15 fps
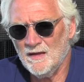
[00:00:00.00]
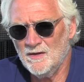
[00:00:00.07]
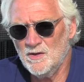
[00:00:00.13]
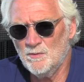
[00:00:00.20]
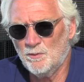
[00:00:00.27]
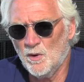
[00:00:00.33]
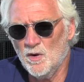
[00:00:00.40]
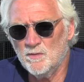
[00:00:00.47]

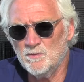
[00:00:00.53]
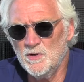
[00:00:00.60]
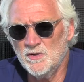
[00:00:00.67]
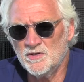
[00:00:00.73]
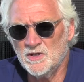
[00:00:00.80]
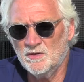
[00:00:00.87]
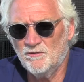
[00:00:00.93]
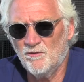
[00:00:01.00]
you broke
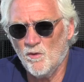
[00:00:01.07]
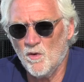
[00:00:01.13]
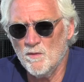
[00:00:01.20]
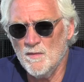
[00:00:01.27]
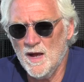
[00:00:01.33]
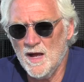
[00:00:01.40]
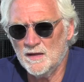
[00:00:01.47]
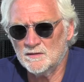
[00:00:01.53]
music
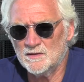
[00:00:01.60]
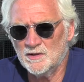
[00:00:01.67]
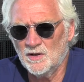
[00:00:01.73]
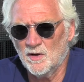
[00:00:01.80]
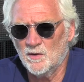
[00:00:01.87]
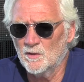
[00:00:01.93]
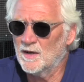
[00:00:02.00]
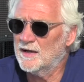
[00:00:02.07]
format to
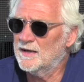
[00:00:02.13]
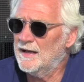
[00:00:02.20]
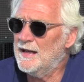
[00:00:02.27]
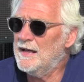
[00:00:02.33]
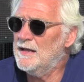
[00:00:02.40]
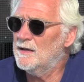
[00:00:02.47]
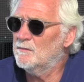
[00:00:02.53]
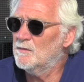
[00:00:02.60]
go to a
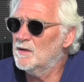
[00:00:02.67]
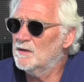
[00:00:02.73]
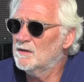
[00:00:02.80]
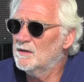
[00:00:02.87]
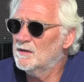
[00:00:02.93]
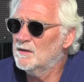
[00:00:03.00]
game.